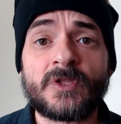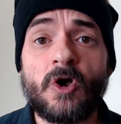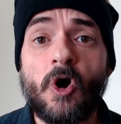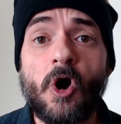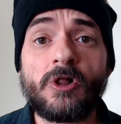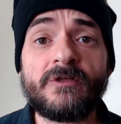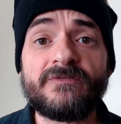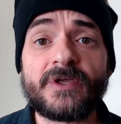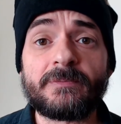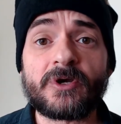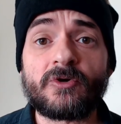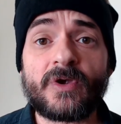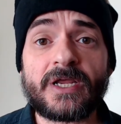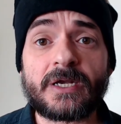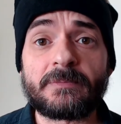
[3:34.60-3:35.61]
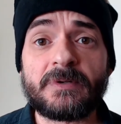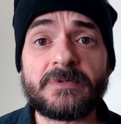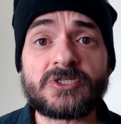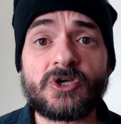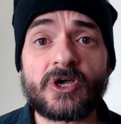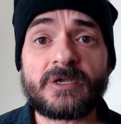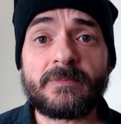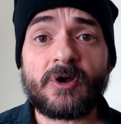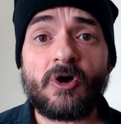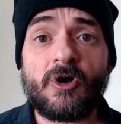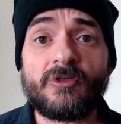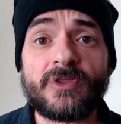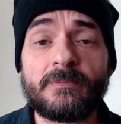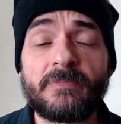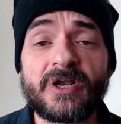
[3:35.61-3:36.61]
All of them are great, and I'm going to be talking about all
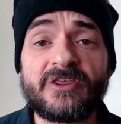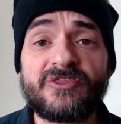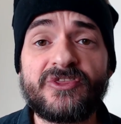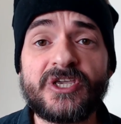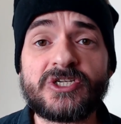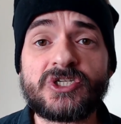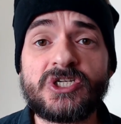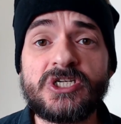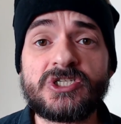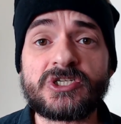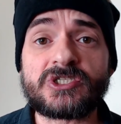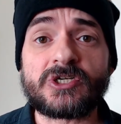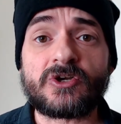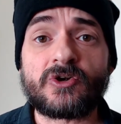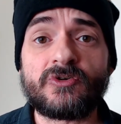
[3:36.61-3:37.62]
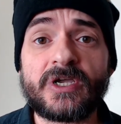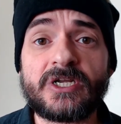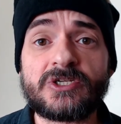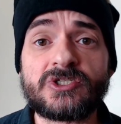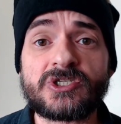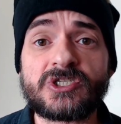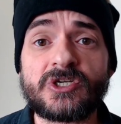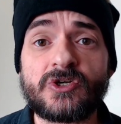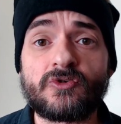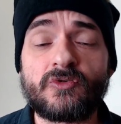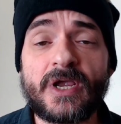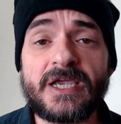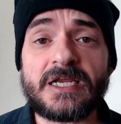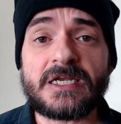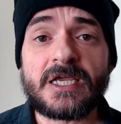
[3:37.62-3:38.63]
of them, but I think she just created just a
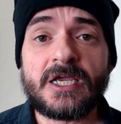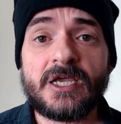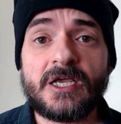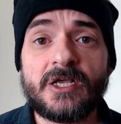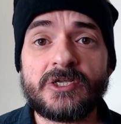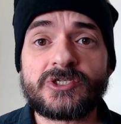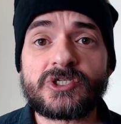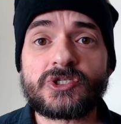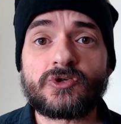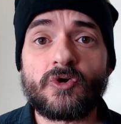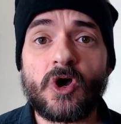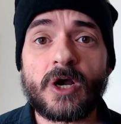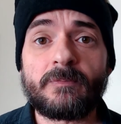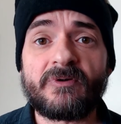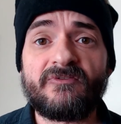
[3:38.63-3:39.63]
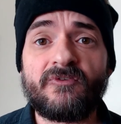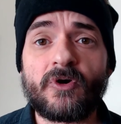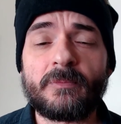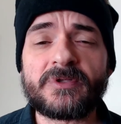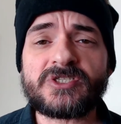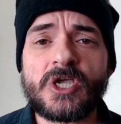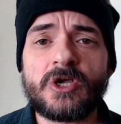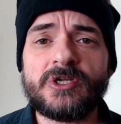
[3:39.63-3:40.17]
great, strong performance.